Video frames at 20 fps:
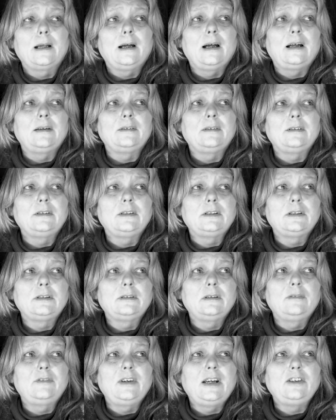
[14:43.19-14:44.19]
and
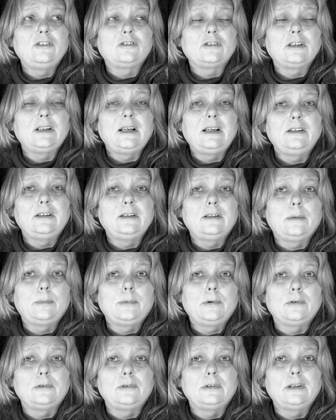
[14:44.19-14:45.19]
eventually ended up
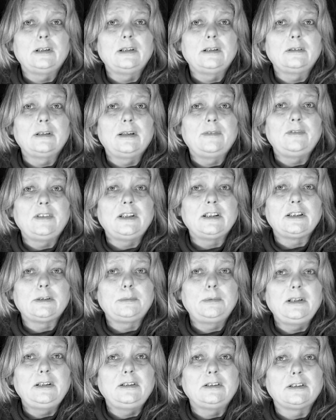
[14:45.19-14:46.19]
on the Lived
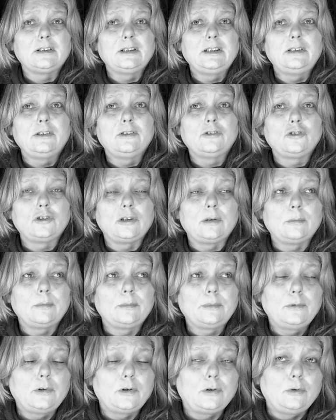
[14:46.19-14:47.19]
Experience
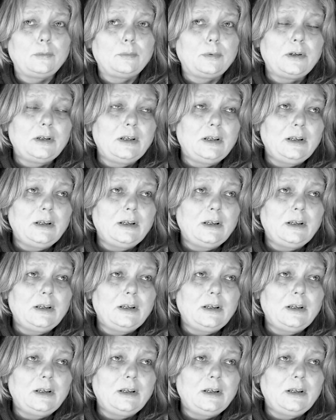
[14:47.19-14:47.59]
Leadership Group.